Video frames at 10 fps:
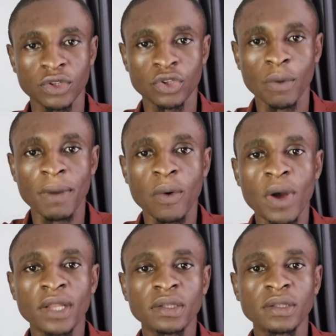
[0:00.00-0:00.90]
Number
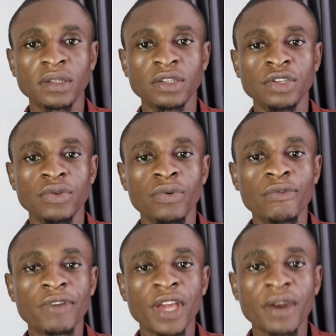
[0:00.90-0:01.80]
one, the
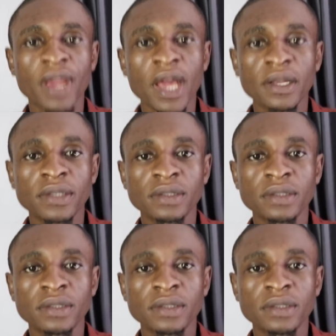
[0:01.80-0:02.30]
roof area,